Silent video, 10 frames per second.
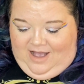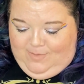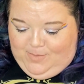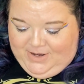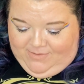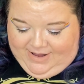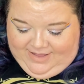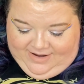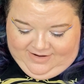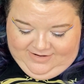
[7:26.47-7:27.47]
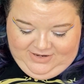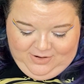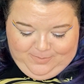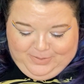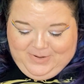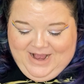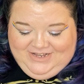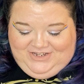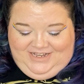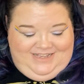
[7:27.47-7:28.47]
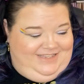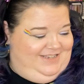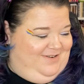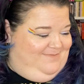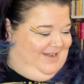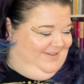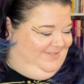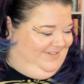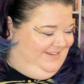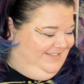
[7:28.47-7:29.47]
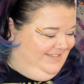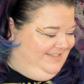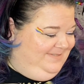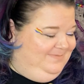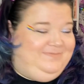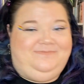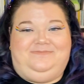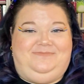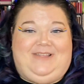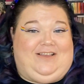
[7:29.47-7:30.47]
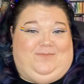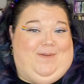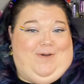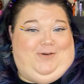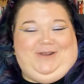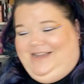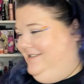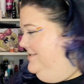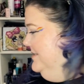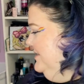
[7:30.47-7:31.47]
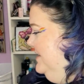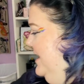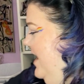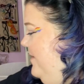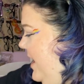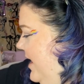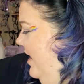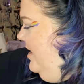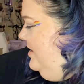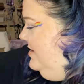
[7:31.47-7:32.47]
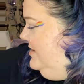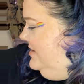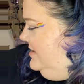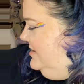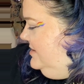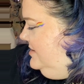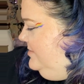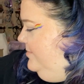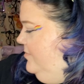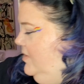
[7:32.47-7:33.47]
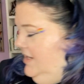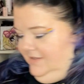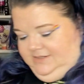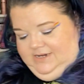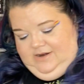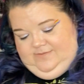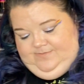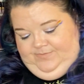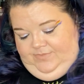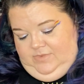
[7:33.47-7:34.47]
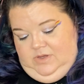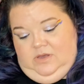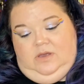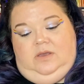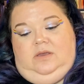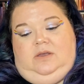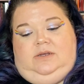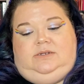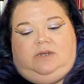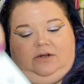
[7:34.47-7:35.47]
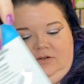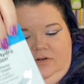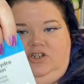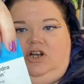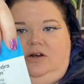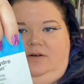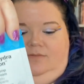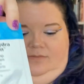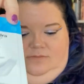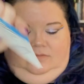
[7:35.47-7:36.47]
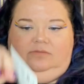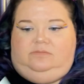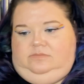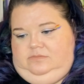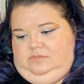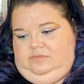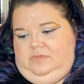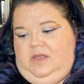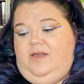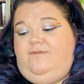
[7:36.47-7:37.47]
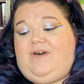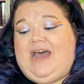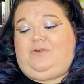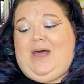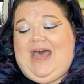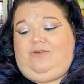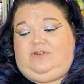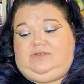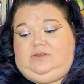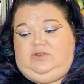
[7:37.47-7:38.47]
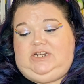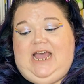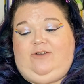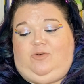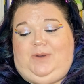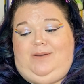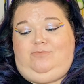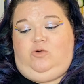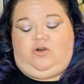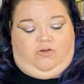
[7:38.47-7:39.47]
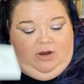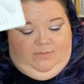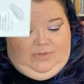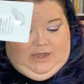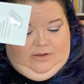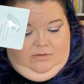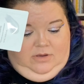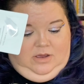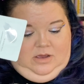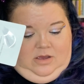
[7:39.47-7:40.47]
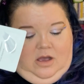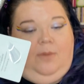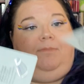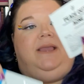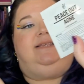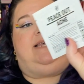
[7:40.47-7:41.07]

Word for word: I'm gonna put it right there. You're precious. Oh my goodness. That just made my whole day. Okay. Um. What else is in here? Dr. Jart Vital Hydra Solution Hydra Pump Water Cream. Thank you. Peace